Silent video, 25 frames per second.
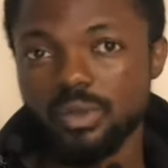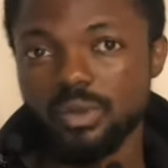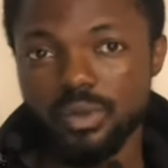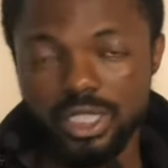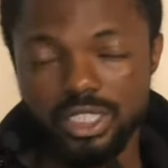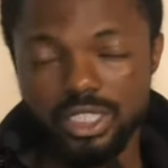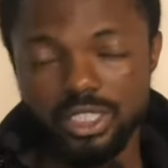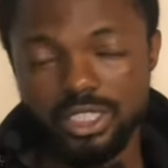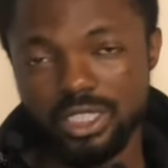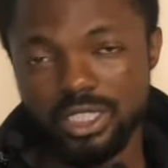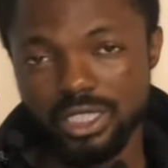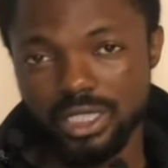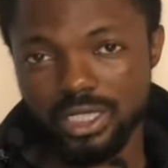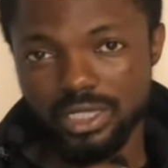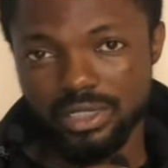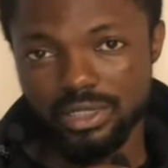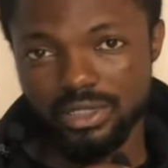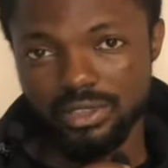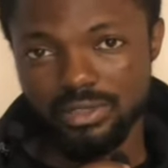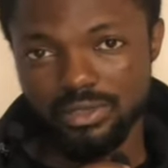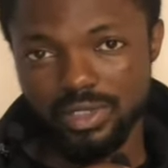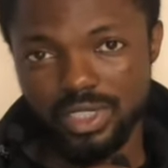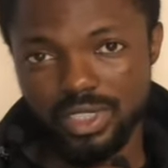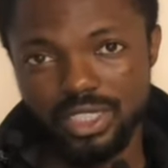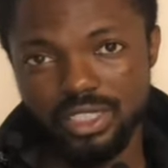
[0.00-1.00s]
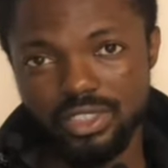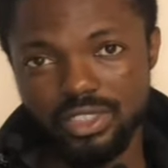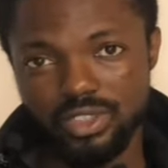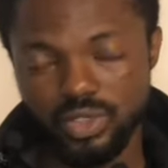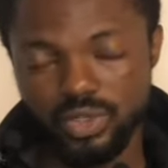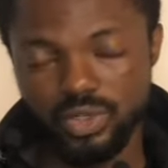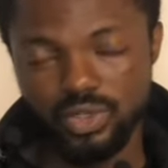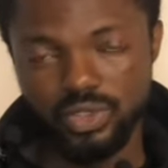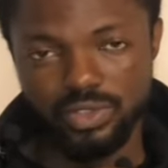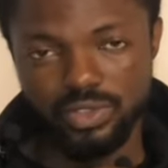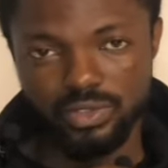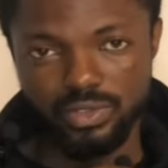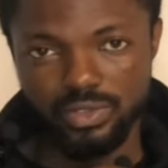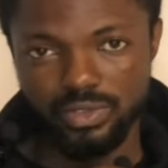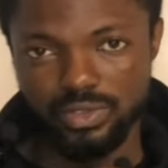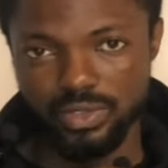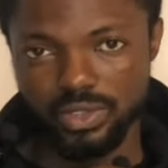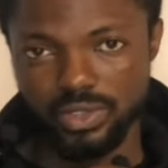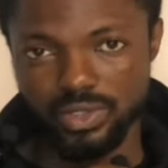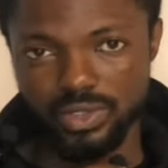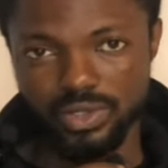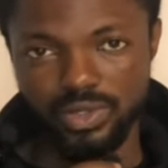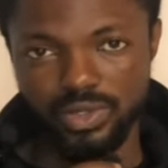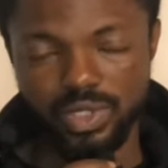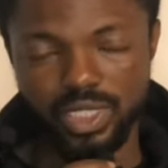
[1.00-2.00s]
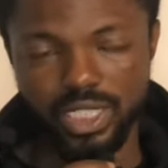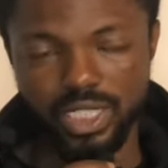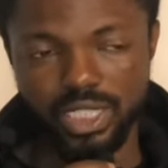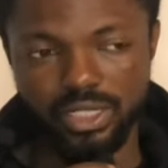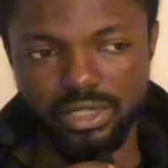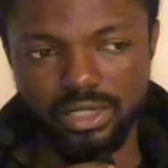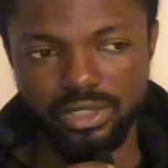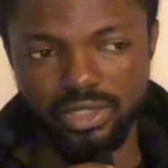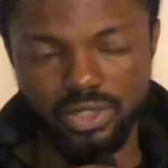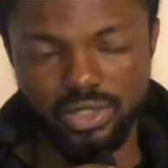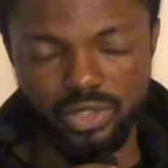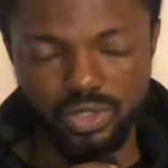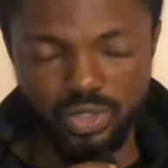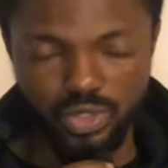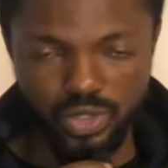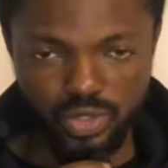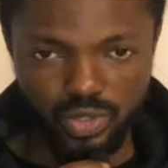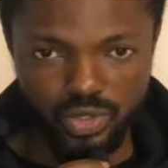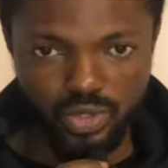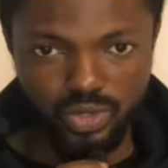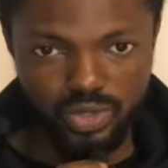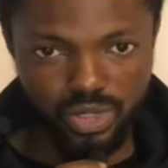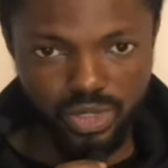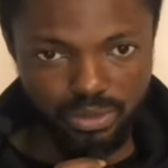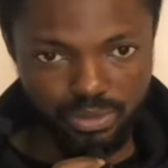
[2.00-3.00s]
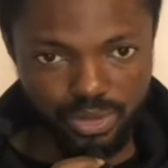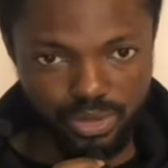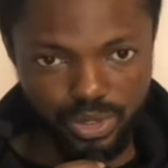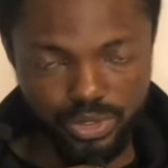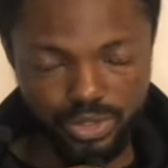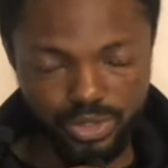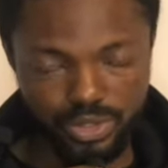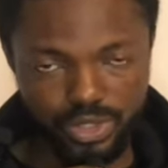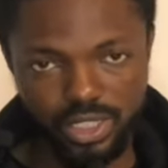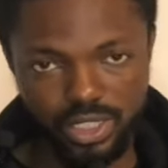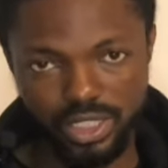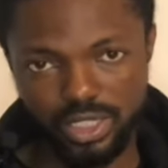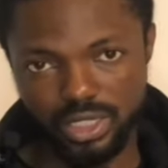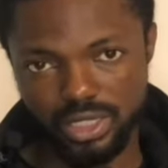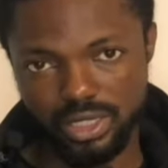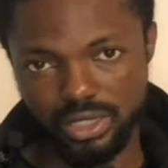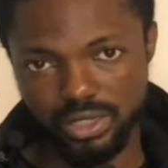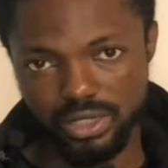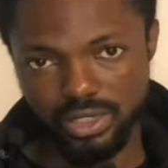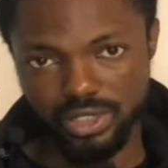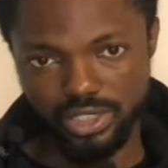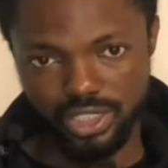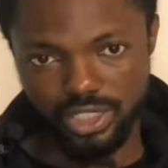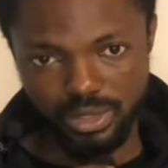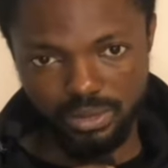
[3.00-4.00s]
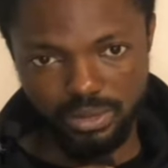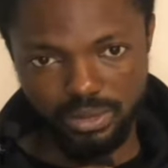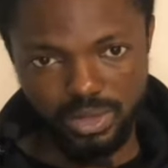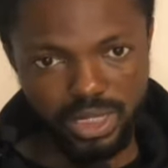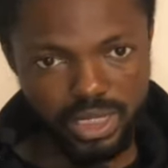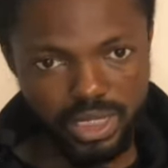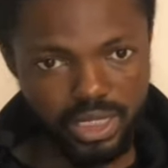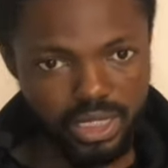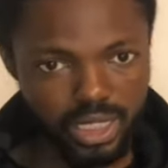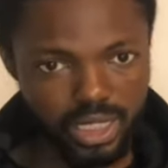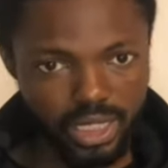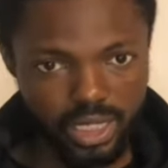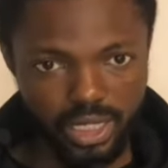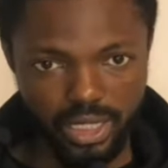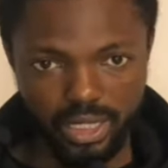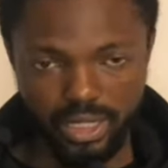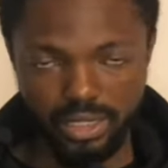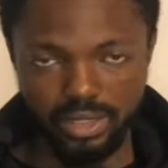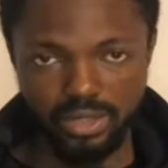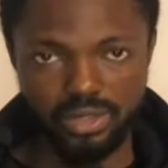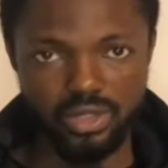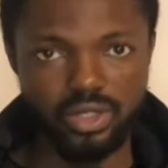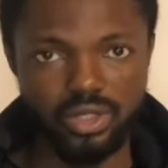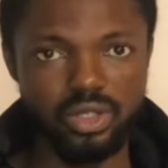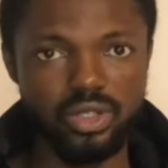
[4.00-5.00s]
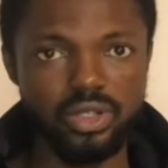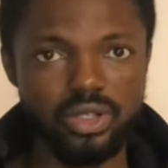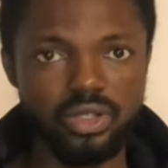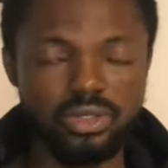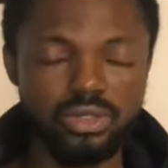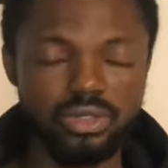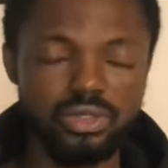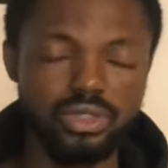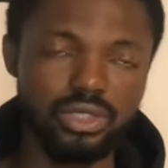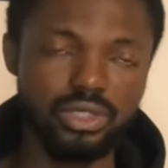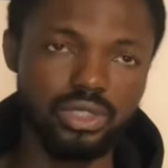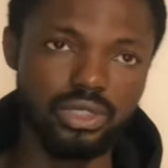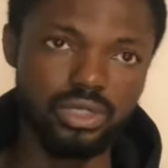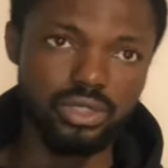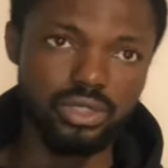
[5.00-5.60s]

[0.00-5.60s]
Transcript: which is really useful for you guys. So the bureaucracy in Germany and all,